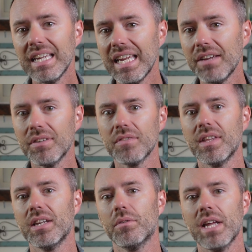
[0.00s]
even if
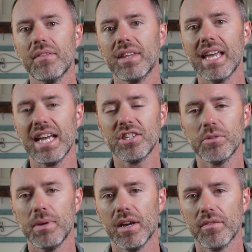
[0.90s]
they don't have the cash to
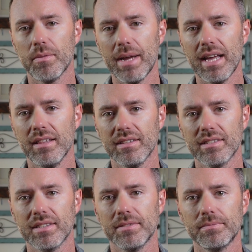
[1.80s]
pay off the
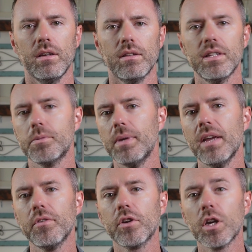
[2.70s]
balance. This
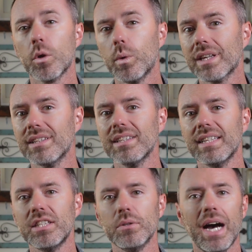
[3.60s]
behavior can quickly
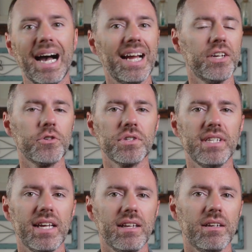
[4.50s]
lead to high interest
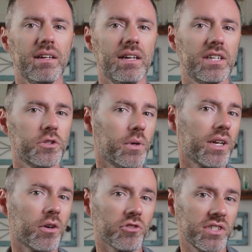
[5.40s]
debt, as
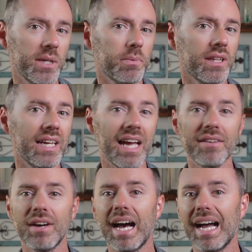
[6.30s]
credit cards typically
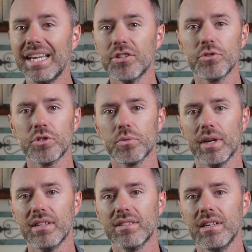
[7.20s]
have high interest
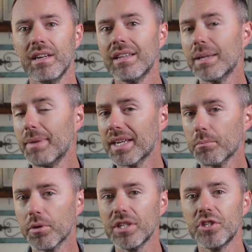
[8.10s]
rates that make it
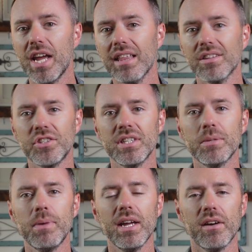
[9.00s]
pretty challenging to
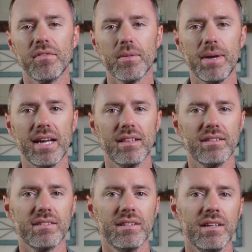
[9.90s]
pay off the
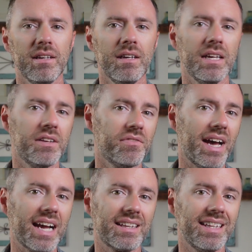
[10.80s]
balance. In
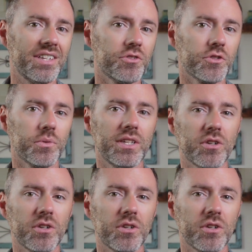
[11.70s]
fact, the interest rates